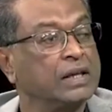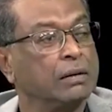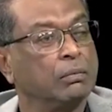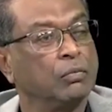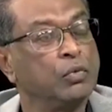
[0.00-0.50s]

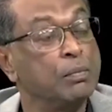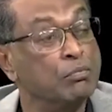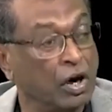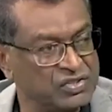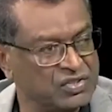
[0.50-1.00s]
we must
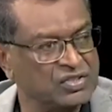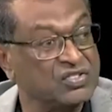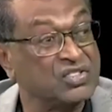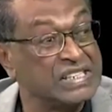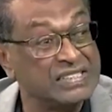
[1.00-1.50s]

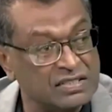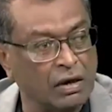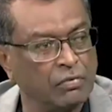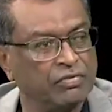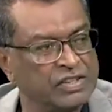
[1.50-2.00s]
seize some of
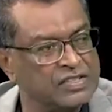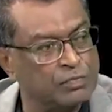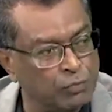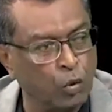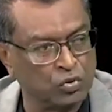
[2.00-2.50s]
these
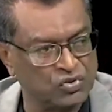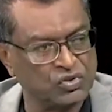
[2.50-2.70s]
boats,